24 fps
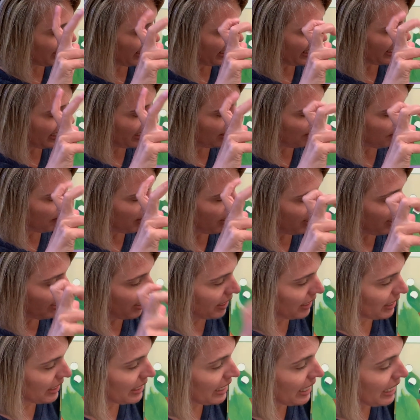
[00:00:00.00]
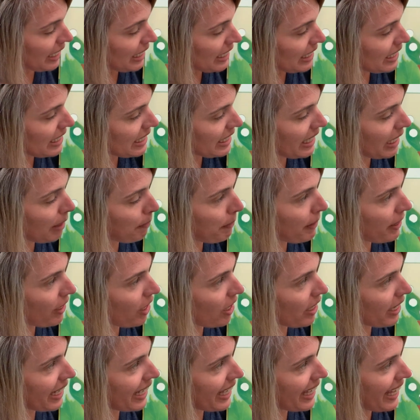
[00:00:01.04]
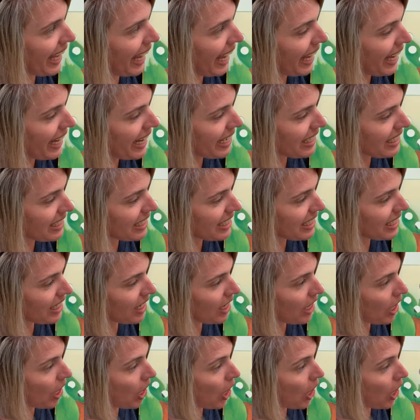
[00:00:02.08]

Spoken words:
ladybugs skipping on a gate.